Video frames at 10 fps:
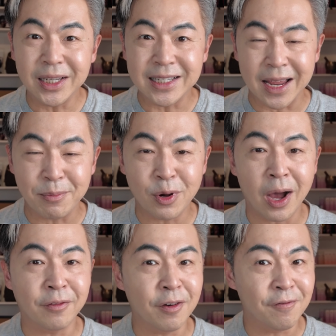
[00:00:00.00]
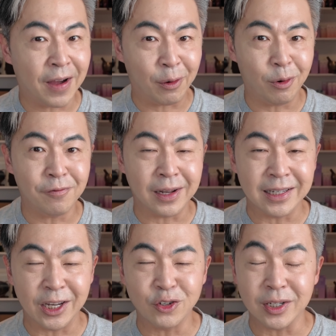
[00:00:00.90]
the demo of a viral
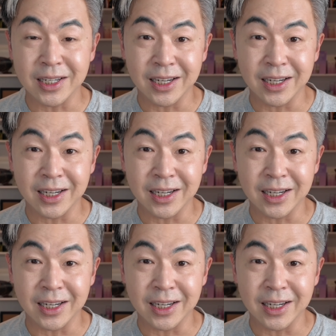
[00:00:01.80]
foundation